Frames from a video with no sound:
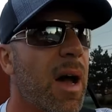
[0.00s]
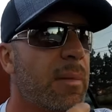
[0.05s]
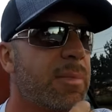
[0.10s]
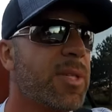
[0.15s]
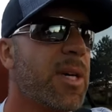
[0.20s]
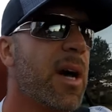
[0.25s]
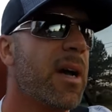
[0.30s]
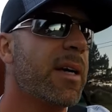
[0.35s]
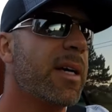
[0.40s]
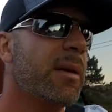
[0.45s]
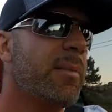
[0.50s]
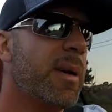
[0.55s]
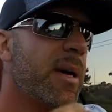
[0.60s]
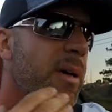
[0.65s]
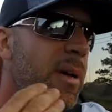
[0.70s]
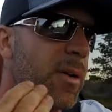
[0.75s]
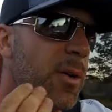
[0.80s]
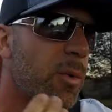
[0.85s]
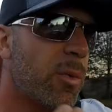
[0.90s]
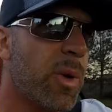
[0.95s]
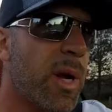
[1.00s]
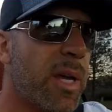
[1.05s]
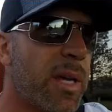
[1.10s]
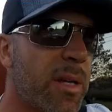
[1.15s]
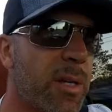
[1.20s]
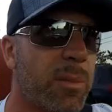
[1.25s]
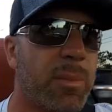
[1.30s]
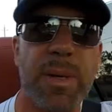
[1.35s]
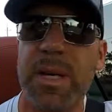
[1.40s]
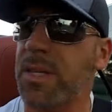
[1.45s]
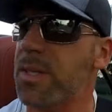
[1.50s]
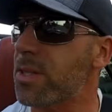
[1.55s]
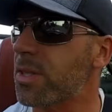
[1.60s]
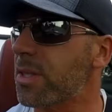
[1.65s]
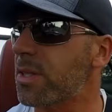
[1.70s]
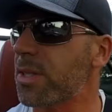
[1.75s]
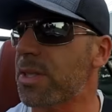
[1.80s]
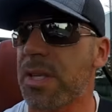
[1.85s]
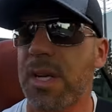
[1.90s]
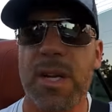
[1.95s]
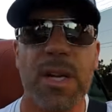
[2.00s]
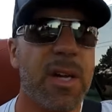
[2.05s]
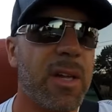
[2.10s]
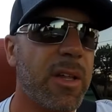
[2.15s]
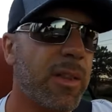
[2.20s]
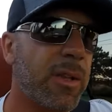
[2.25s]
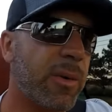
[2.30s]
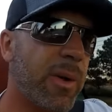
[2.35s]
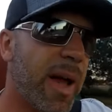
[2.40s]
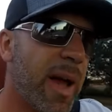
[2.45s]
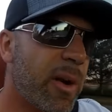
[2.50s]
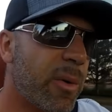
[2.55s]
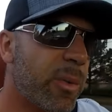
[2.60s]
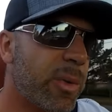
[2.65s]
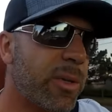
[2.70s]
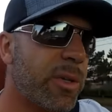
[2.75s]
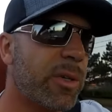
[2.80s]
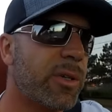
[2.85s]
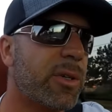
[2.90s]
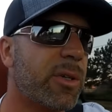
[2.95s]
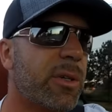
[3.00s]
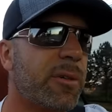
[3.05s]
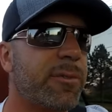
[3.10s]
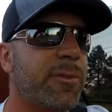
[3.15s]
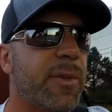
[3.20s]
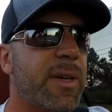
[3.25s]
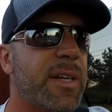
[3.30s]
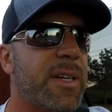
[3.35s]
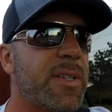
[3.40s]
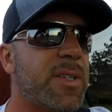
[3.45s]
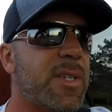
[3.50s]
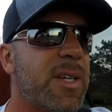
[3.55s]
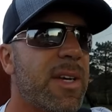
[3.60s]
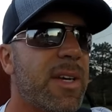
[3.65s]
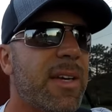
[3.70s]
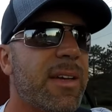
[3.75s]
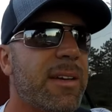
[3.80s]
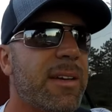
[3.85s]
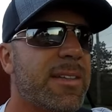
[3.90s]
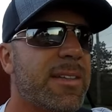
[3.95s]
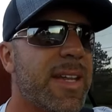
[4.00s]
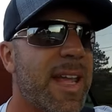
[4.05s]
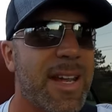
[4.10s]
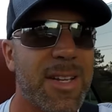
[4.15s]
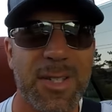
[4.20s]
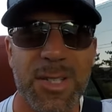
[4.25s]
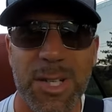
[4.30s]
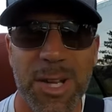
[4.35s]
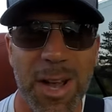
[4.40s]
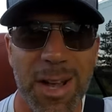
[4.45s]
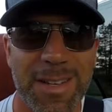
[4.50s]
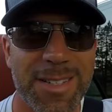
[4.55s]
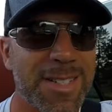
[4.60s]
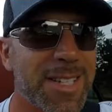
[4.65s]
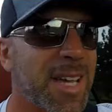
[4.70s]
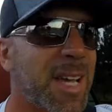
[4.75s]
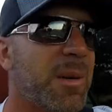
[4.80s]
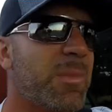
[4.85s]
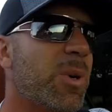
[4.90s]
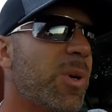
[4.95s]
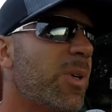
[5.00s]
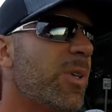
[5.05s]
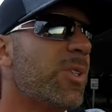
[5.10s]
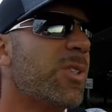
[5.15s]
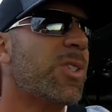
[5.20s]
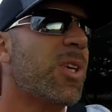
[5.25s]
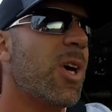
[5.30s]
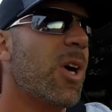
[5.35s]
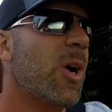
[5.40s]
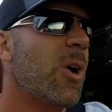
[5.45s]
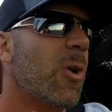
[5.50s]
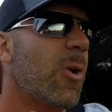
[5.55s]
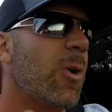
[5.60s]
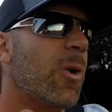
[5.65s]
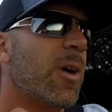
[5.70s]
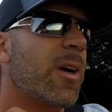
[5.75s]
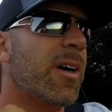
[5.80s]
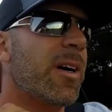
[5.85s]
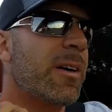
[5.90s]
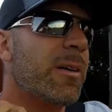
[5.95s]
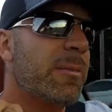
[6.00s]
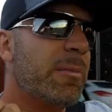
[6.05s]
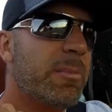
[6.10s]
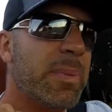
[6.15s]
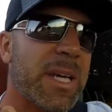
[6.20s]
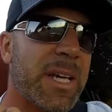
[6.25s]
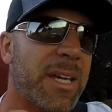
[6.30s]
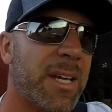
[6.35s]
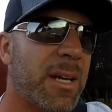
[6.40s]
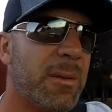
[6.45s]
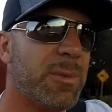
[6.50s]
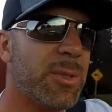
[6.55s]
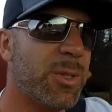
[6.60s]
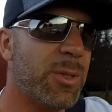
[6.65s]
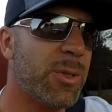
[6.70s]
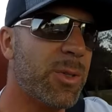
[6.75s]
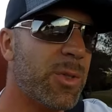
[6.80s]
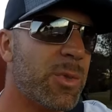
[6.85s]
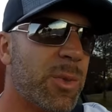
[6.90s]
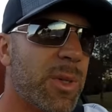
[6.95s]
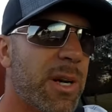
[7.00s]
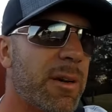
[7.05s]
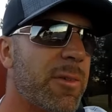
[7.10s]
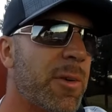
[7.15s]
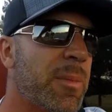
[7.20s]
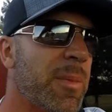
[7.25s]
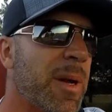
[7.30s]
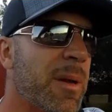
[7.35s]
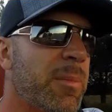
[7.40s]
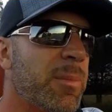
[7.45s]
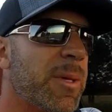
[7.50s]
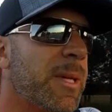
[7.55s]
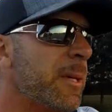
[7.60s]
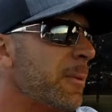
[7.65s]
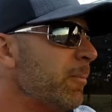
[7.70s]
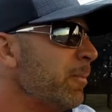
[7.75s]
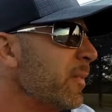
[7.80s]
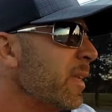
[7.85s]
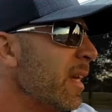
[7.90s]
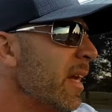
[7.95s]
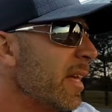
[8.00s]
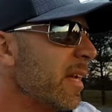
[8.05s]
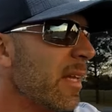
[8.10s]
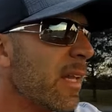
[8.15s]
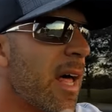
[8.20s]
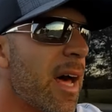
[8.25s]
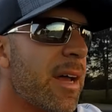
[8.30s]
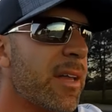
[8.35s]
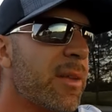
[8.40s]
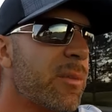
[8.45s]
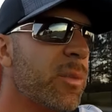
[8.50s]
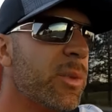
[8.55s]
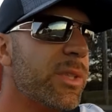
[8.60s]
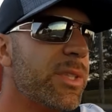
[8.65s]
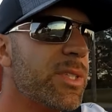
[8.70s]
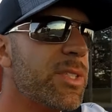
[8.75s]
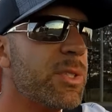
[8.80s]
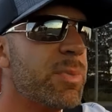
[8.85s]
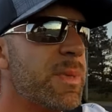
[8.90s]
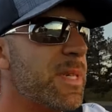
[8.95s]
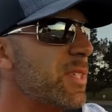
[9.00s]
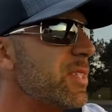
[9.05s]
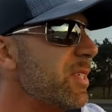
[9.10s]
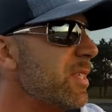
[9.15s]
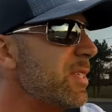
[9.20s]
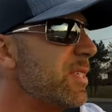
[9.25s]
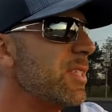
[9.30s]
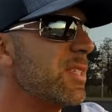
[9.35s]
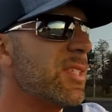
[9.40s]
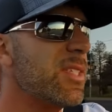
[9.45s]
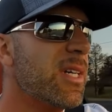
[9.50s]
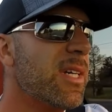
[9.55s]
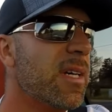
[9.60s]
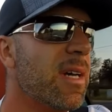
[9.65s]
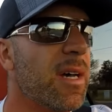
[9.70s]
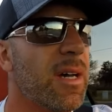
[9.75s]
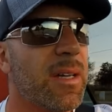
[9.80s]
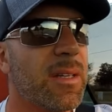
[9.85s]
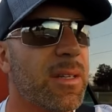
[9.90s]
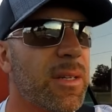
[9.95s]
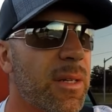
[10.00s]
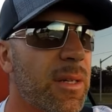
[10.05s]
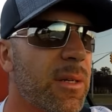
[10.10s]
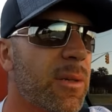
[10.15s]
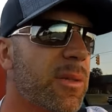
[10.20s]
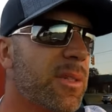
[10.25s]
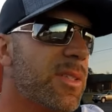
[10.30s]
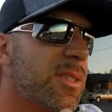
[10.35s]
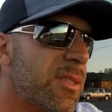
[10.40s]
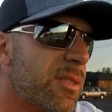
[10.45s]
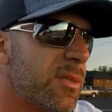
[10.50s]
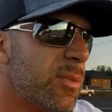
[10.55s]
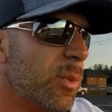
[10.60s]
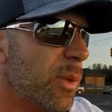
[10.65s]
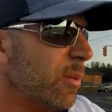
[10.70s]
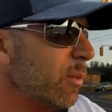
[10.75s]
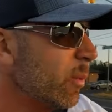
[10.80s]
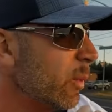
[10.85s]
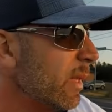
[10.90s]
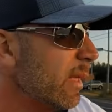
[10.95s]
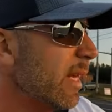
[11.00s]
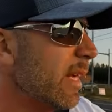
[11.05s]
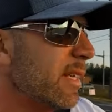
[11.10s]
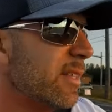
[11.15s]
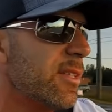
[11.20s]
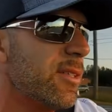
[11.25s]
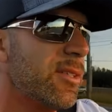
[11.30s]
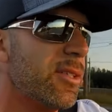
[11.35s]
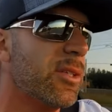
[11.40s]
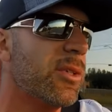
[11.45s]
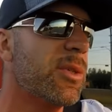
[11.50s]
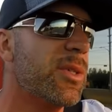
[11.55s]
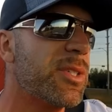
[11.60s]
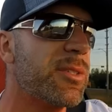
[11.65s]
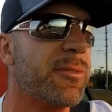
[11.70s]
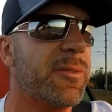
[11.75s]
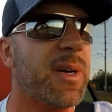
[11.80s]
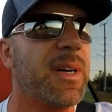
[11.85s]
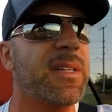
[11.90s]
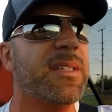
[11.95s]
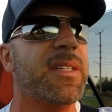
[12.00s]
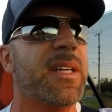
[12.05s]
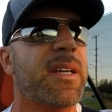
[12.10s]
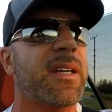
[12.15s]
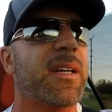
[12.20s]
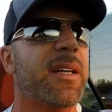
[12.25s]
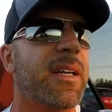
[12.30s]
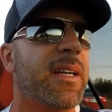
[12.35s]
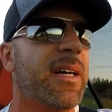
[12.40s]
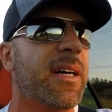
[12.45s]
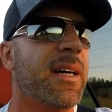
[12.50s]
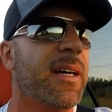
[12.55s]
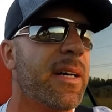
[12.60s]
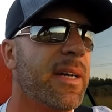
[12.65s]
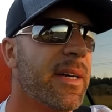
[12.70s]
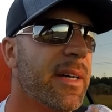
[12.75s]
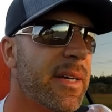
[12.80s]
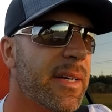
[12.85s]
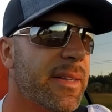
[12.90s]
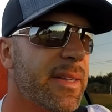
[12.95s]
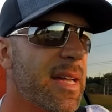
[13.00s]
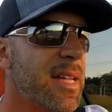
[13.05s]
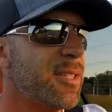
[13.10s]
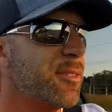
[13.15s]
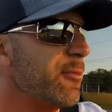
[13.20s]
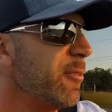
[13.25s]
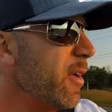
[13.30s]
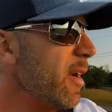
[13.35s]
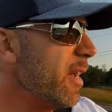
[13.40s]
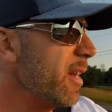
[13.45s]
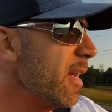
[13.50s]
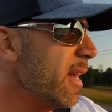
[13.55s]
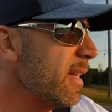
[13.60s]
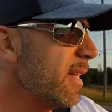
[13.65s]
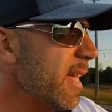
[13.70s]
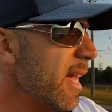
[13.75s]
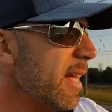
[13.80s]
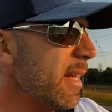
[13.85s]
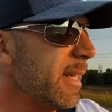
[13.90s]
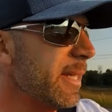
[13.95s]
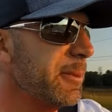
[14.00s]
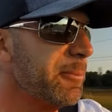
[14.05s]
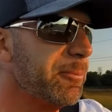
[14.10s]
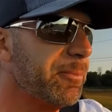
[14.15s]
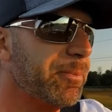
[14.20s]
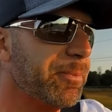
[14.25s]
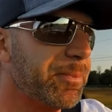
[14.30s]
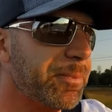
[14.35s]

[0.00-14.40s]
I'm talking about on a regular basis, they're out with their girlfriends, dancing on tables or picking up dudes, whatever it might be. And a lot of them will dismiss it and just say, oh, you know, it's what we like to do, it's fun, da da da da. That's fine, I get it.